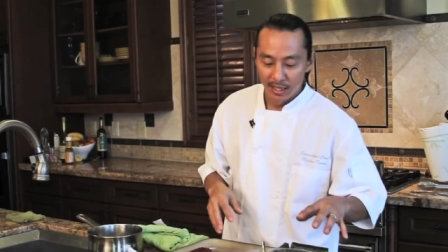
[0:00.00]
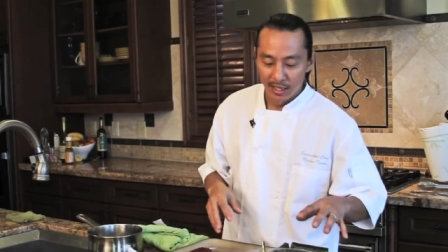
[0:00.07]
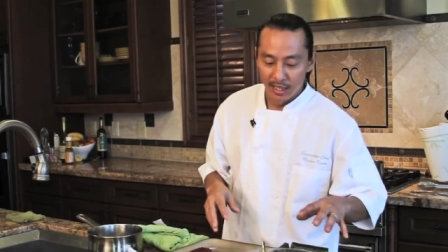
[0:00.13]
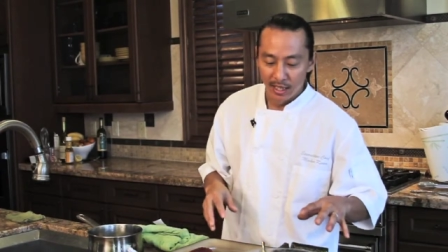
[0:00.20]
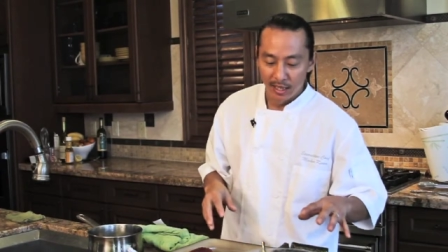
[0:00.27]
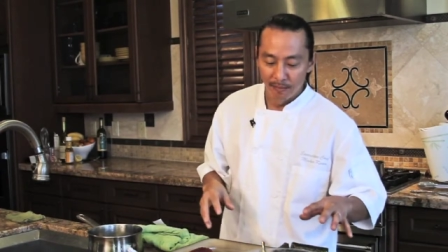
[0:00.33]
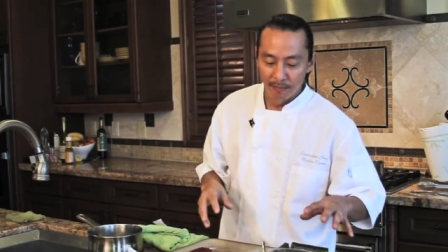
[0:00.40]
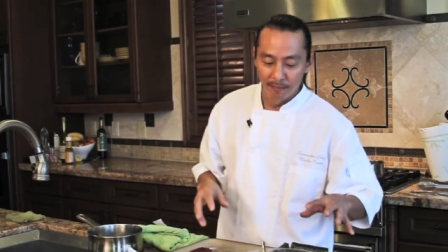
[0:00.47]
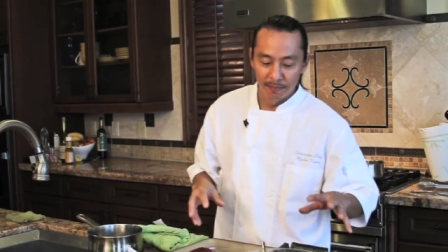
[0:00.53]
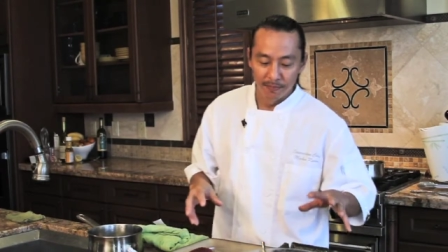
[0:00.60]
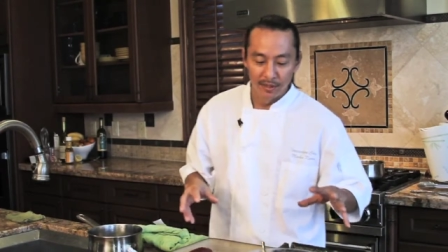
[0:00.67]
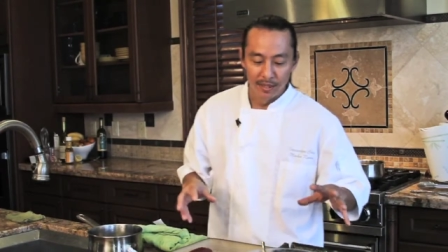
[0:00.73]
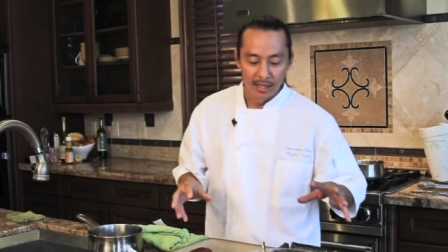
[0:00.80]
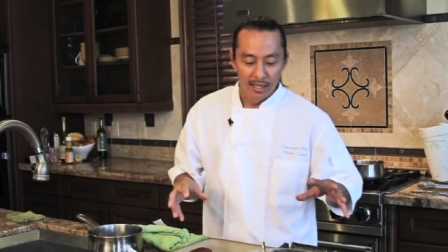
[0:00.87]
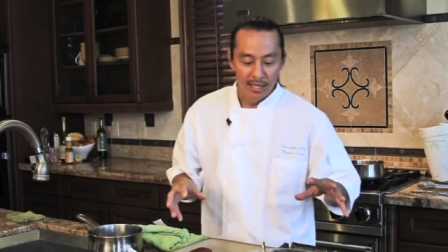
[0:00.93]
Um,
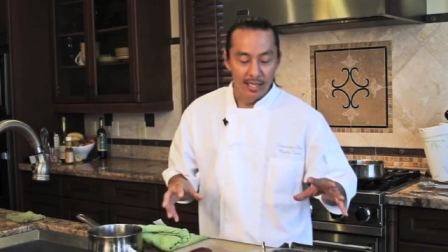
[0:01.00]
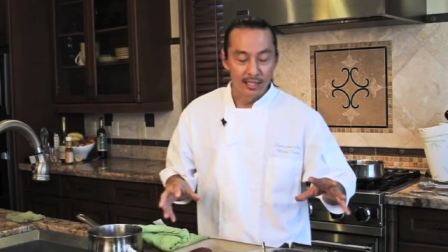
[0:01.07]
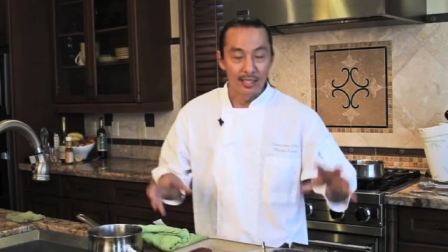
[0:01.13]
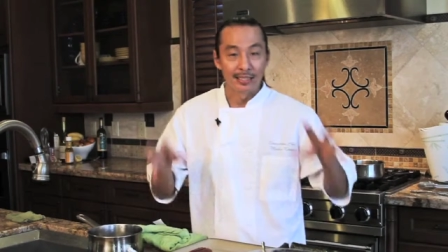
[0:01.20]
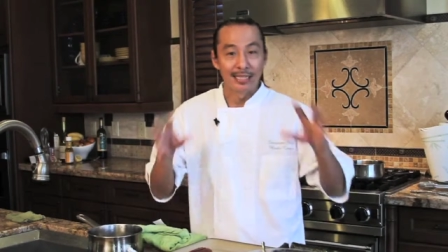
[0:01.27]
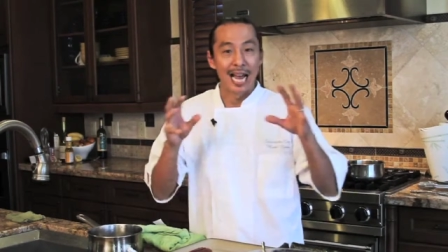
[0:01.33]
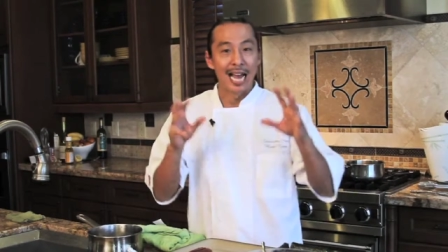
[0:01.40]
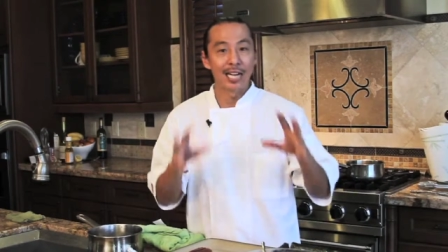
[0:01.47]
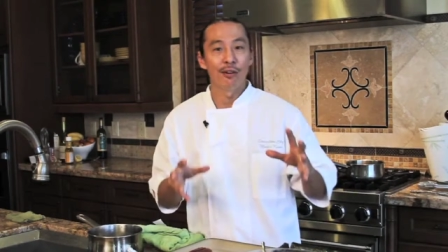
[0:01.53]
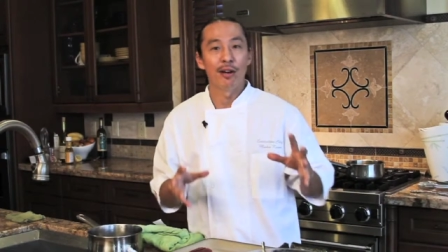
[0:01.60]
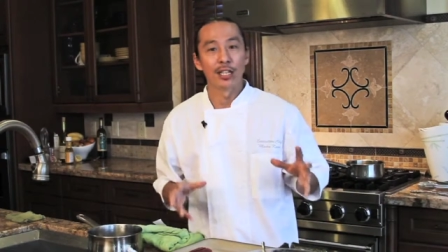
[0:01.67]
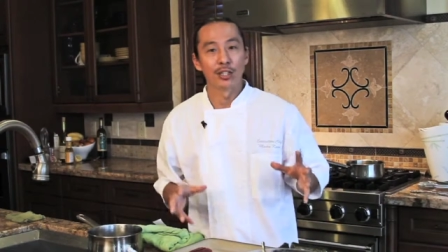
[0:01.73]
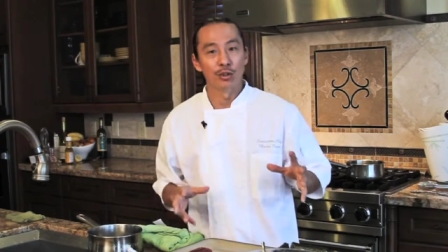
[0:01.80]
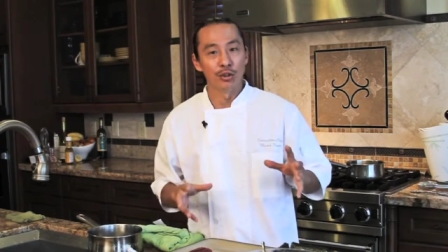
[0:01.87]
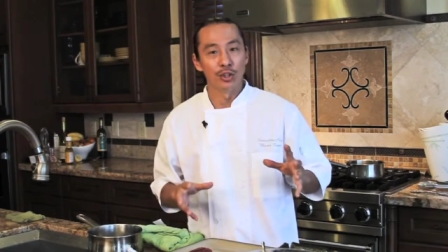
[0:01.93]
it's a tiger
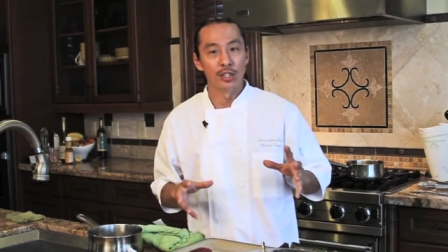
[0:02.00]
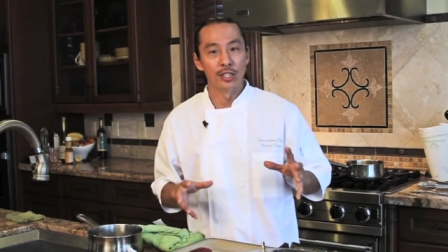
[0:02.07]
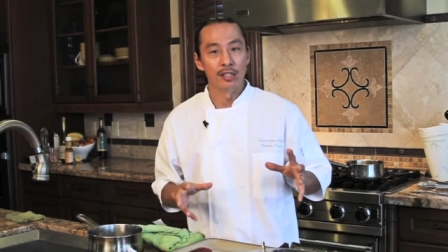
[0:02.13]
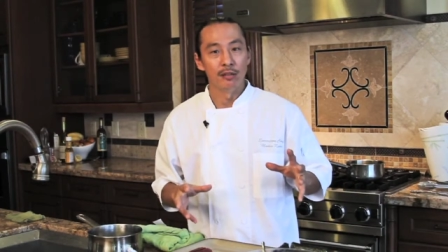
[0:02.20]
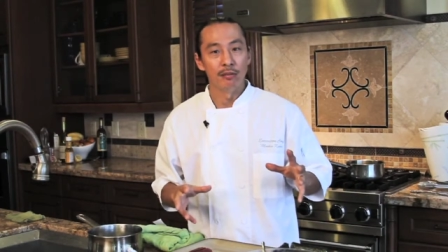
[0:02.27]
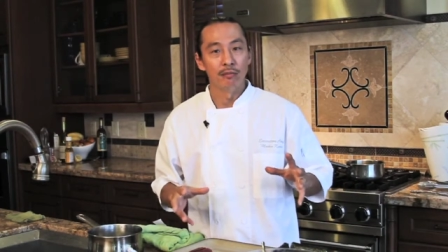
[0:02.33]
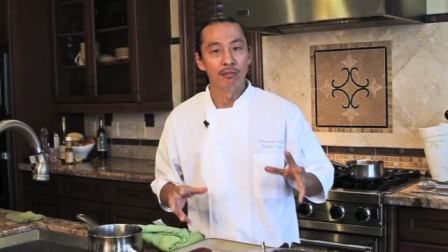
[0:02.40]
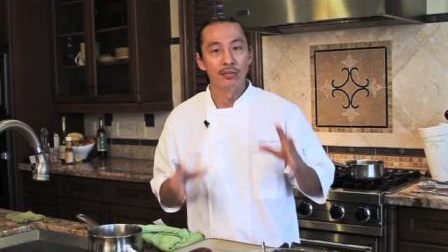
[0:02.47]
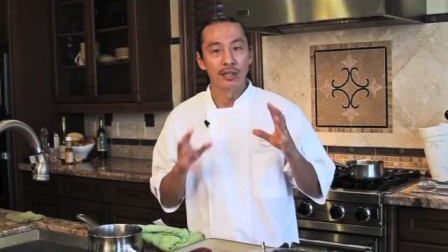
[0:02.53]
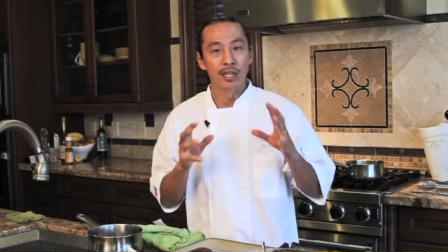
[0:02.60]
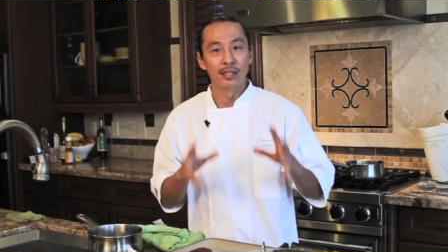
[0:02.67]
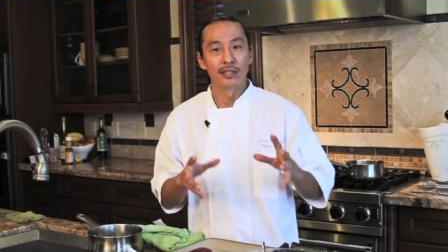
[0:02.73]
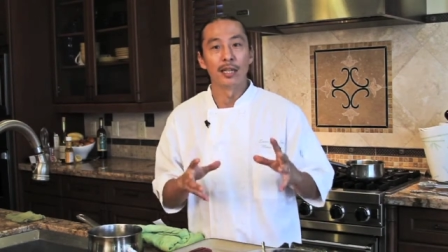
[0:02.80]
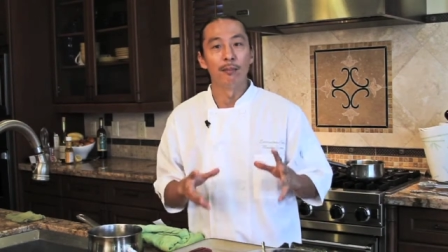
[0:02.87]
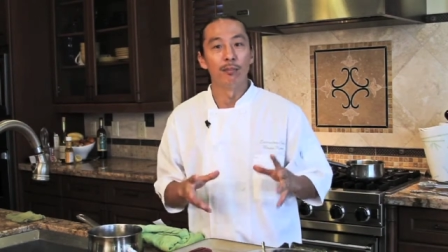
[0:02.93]
eye sushi,
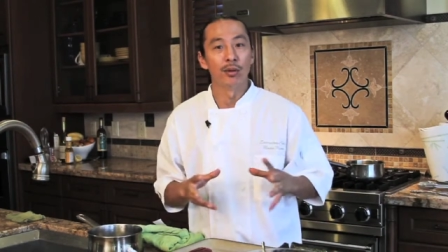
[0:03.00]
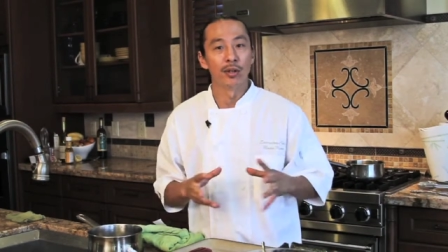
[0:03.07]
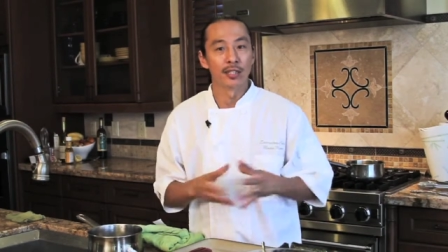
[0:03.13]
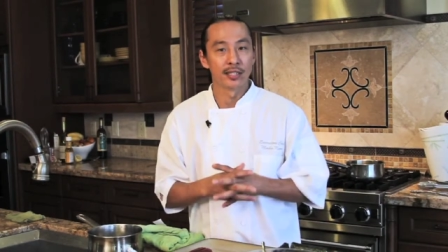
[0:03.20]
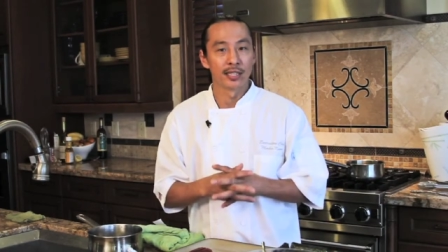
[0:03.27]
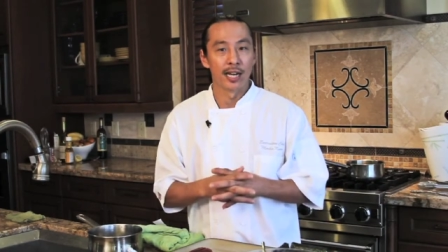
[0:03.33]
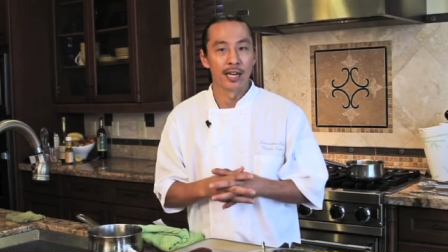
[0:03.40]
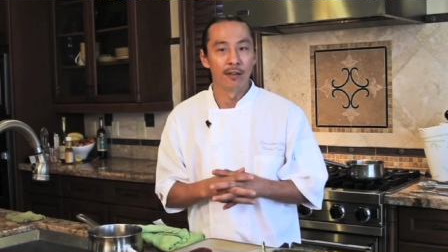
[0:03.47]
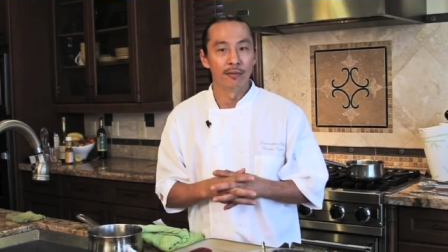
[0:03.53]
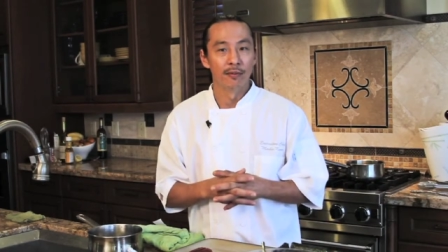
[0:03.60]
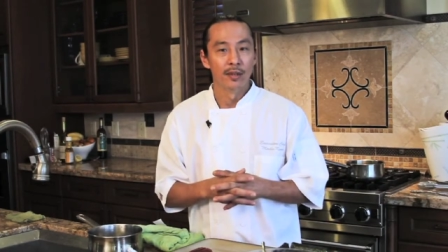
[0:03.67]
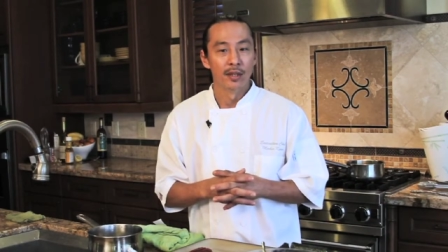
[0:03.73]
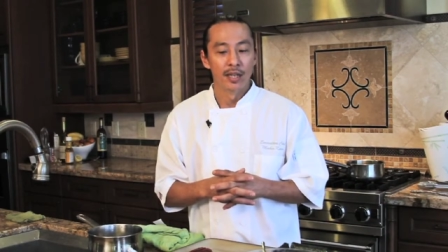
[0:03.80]
done tempura style.